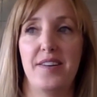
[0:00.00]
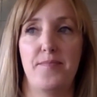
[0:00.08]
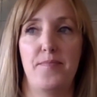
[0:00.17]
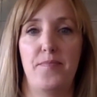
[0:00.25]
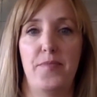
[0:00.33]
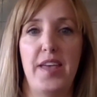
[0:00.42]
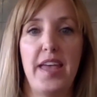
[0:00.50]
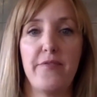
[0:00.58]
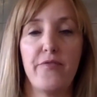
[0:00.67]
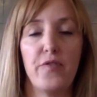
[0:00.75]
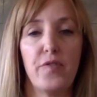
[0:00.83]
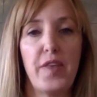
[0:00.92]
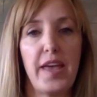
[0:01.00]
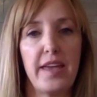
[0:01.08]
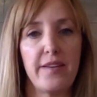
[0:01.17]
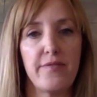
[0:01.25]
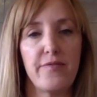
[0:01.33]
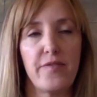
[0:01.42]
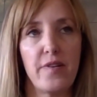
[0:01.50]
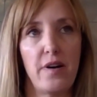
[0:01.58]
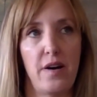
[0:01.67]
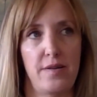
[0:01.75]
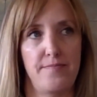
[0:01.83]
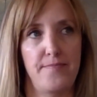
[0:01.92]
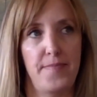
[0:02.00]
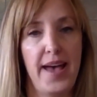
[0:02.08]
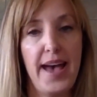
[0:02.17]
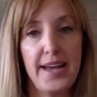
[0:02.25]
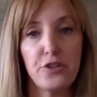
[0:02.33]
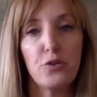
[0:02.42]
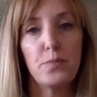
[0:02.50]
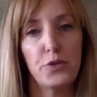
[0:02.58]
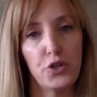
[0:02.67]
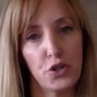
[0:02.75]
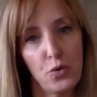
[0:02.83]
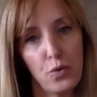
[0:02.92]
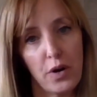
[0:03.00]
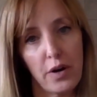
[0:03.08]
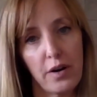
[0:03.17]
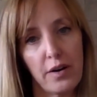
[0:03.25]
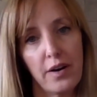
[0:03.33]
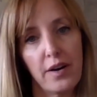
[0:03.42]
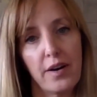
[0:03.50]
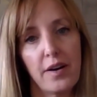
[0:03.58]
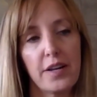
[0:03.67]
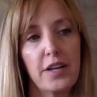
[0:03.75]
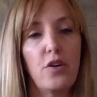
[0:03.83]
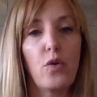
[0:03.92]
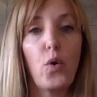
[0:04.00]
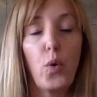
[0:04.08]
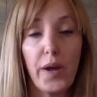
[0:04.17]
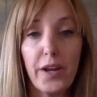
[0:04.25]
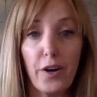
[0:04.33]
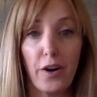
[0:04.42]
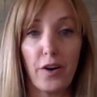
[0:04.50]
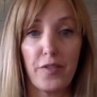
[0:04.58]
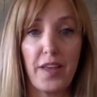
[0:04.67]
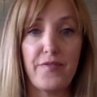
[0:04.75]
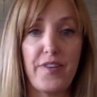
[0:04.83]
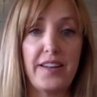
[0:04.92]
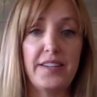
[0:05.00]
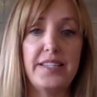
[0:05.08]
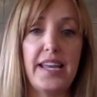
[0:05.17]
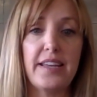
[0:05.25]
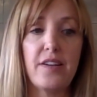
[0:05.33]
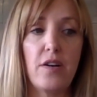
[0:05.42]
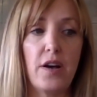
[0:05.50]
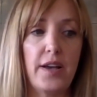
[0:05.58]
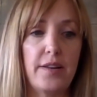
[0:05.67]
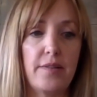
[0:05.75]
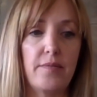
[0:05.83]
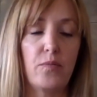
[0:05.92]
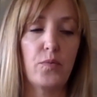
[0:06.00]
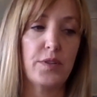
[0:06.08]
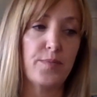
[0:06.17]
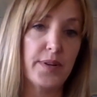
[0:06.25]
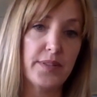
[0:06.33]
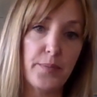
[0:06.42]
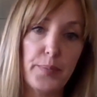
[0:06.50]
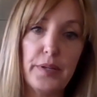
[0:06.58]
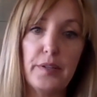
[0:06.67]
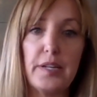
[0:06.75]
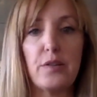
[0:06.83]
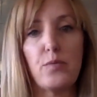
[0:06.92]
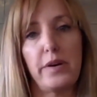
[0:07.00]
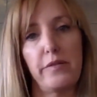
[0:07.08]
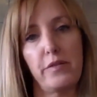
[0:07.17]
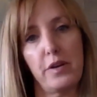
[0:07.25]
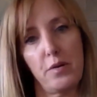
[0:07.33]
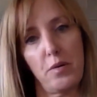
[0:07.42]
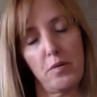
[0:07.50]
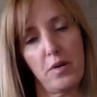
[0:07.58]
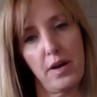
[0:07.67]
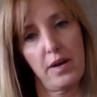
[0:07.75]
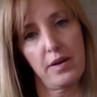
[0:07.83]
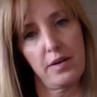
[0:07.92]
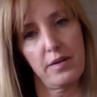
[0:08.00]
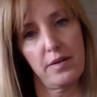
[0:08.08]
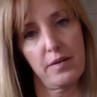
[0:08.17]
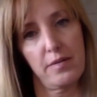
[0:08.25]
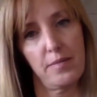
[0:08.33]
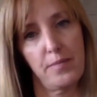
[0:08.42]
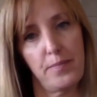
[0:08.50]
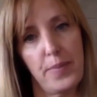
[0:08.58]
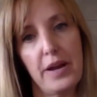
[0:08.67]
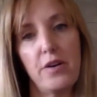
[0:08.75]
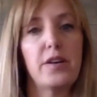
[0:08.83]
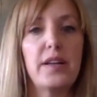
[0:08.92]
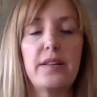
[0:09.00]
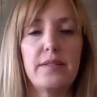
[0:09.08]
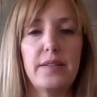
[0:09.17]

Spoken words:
they've had to mature, you know, quicker. They've had to take on responsibilities while their parent is in the